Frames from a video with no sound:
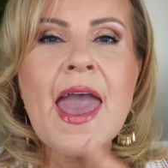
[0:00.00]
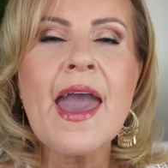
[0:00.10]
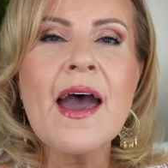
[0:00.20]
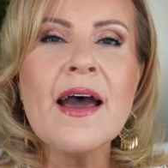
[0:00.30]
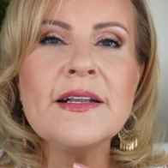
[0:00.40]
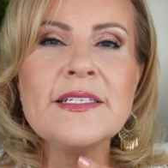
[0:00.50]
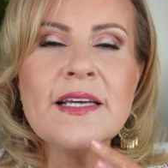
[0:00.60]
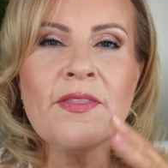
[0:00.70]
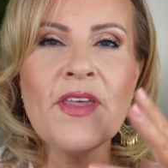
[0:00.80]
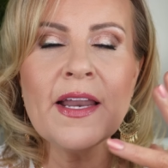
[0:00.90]
And
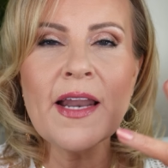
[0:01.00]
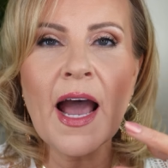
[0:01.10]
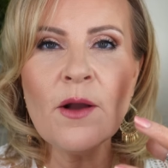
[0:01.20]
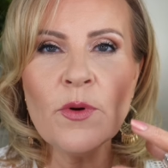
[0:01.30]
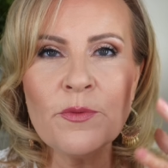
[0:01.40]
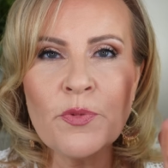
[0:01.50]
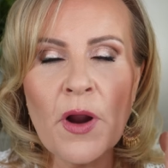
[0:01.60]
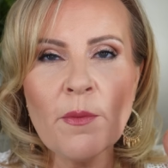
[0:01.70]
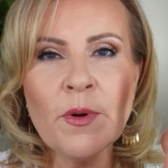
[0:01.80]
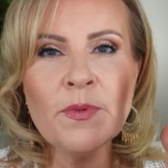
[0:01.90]
then I would
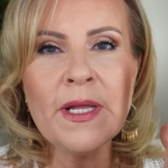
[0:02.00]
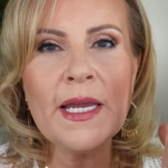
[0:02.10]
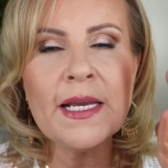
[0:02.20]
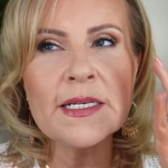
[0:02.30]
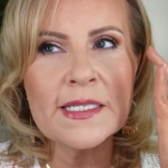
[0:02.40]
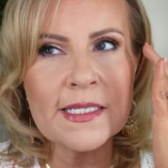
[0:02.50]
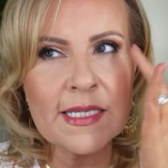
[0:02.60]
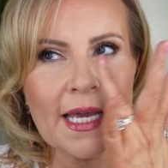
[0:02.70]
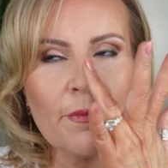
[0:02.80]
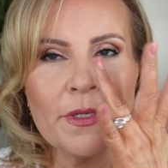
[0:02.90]
probably
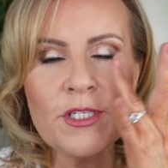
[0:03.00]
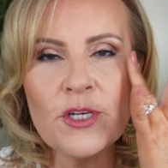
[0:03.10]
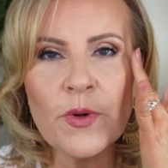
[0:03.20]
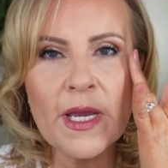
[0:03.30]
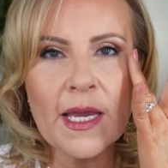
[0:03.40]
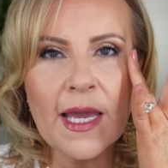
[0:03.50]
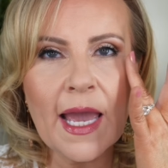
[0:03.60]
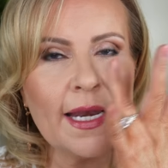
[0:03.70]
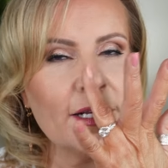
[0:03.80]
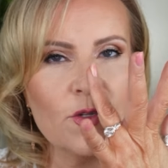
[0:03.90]
skip doing
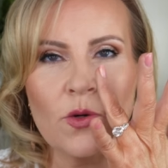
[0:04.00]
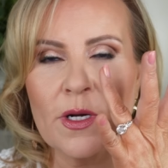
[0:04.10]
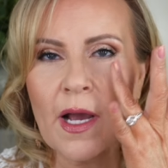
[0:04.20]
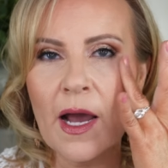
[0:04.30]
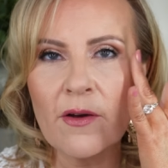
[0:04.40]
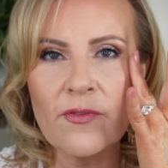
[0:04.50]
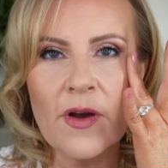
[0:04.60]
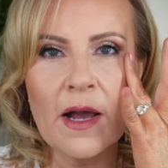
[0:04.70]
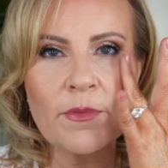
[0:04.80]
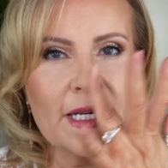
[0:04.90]
any sort of
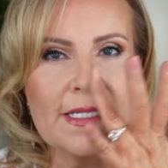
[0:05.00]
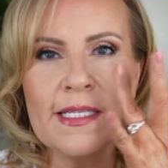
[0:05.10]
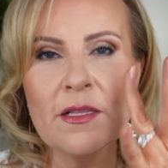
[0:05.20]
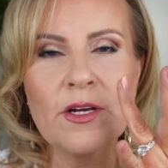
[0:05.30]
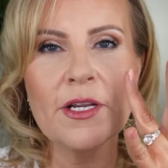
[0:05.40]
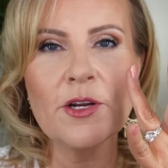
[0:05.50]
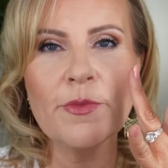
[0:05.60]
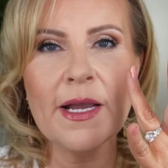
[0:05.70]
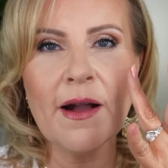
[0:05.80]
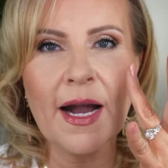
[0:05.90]
um, concealer under
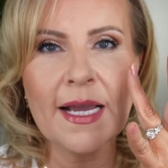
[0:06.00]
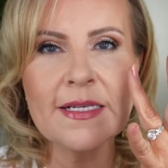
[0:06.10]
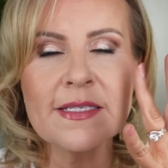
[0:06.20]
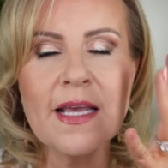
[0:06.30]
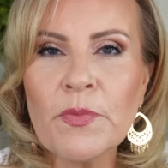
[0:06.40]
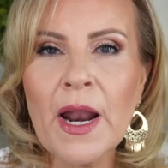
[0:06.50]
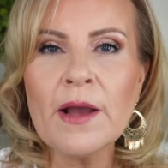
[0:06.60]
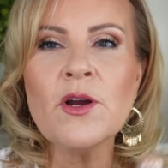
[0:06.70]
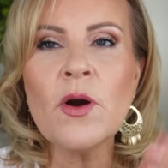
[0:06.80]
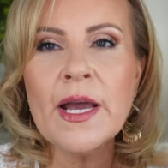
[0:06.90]
my eyes. But
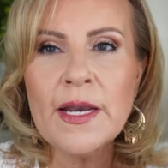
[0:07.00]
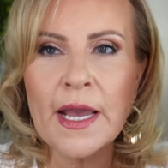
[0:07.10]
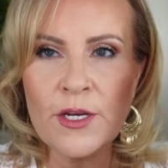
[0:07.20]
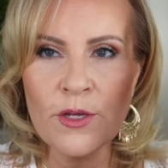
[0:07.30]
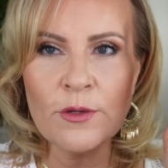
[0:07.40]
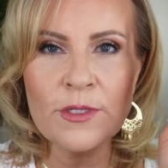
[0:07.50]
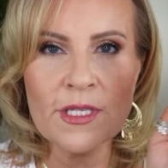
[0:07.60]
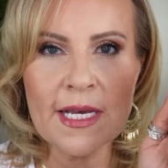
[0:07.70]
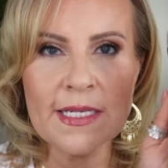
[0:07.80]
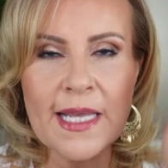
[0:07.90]
I'd go ahead and I'd use
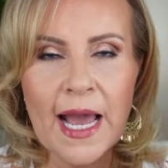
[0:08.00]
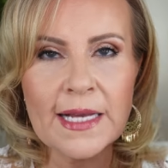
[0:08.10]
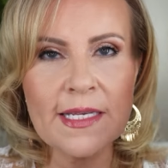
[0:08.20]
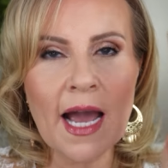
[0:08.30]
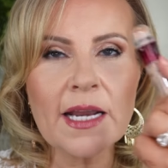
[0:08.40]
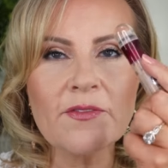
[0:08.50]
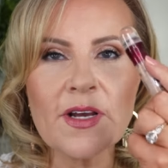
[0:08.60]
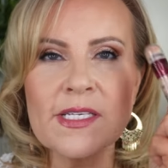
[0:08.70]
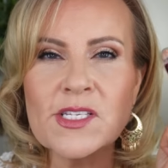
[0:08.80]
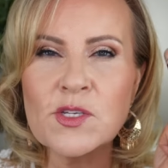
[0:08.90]
this as kind of
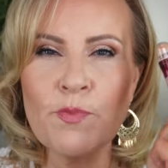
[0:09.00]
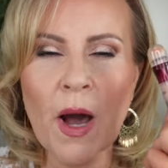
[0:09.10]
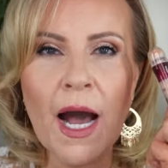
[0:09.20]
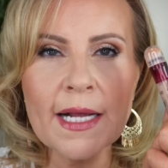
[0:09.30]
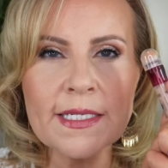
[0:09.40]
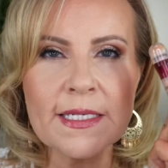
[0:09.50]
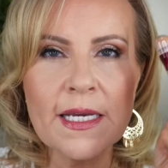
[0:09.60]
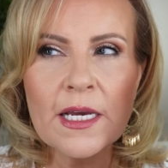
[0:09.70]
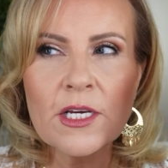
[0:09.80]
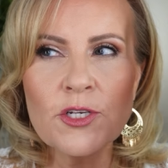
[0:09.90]
a spot
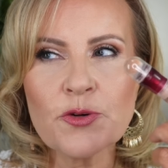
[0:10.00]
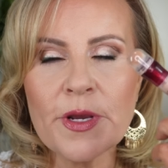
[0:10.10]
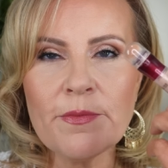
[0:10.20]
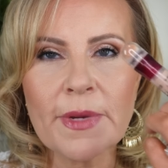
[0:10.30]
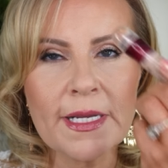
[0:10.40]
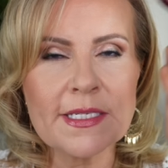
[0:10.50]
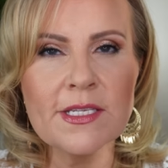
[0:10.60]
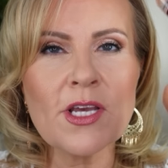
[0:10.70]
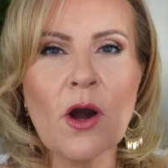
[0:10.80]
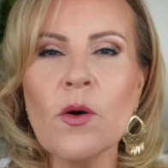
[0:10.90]
treatment.
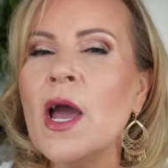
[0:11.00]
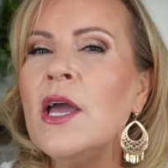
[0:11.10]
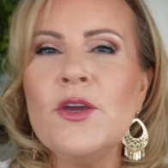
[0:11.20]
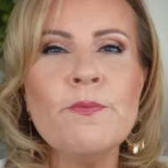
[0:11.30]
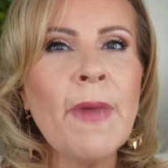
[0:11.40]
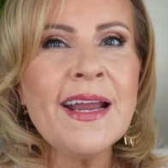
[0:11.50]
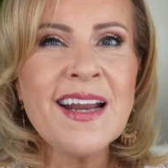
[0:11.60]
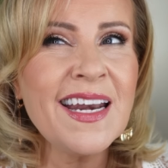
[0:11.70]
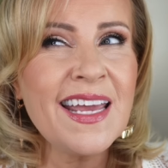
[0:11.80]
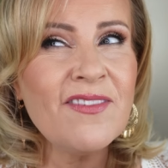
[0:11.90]
So you might
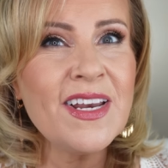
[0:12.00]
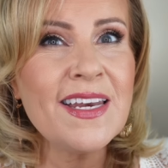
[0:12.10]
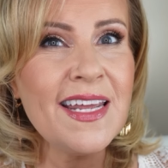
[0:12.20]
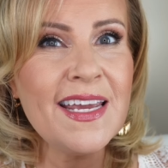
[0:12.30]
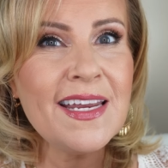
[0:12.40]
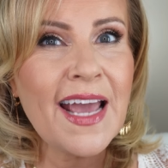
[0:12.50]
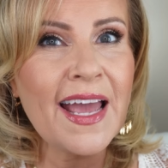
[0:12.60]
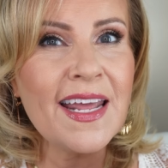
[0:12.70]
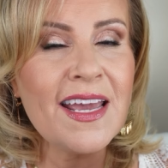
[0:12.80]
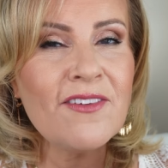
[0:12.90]
not even need
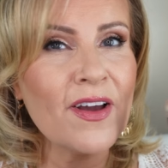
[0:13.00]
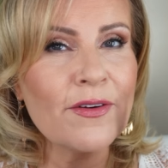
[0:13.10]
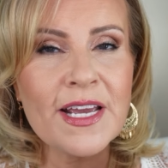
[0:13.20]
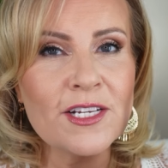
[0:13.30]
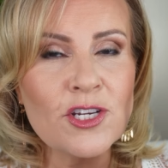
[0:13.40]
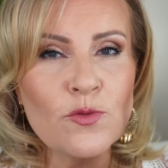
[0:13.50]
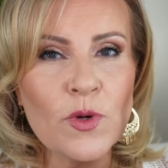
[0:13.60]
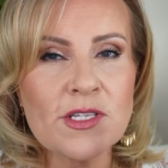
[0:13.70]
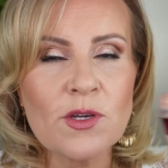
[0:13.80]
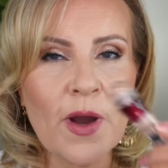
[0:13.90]
any foundation
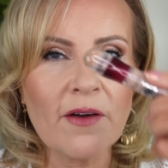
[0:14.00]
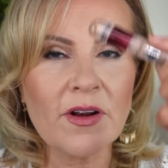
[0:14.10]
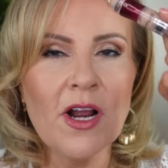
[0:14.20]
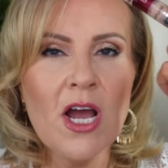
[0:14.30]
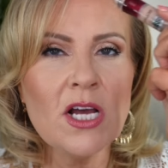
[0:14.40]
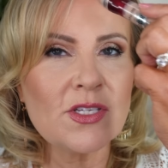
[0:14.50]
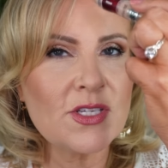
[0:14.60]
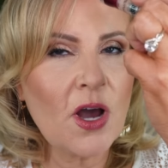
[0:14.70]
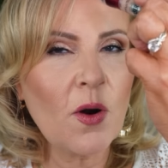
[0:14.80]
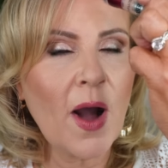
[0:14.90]
whatsoever.
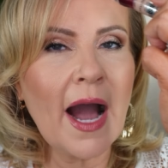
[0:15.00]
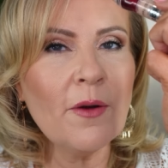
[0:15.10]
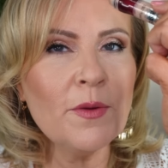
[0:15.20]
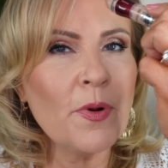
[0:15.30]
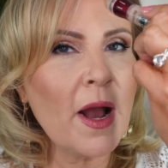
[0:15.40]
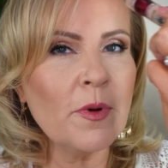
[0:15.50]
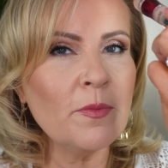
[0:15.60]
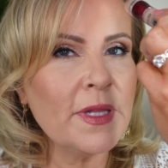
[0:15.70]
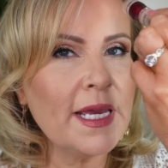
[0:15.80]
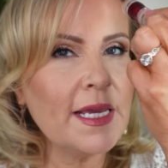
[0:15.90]
So I would
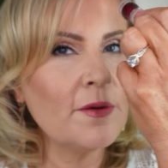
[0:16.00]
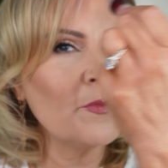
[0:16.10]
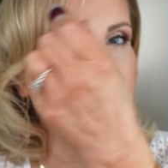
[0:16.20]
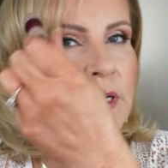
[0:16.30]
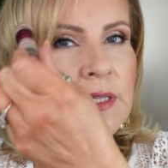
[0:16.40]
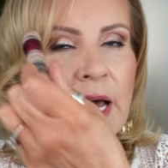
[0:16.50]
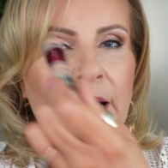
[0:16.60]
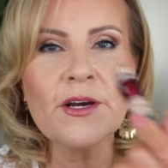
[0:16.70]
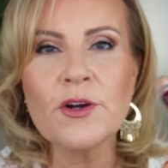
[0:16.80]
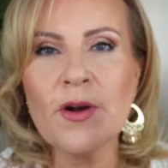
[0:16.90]
probably put a
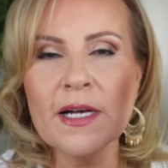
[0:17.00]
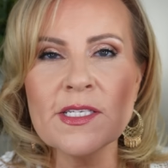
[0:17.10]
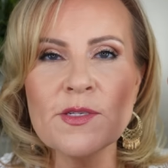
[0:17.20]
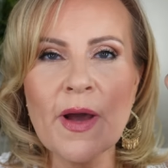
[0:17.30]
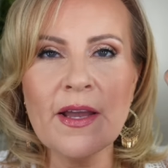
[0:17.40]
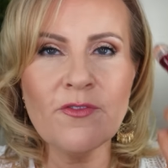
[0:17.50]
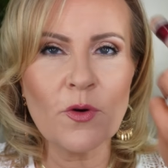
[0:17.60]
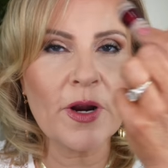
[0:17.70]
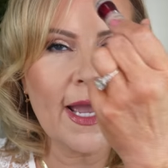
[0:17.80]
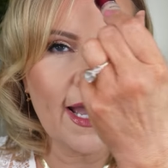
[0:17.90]
line across my
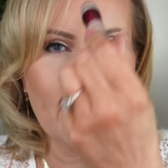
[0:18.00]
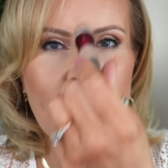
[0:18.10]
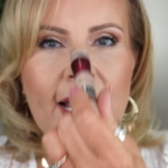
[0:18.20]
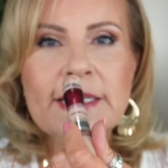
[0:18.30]
forehead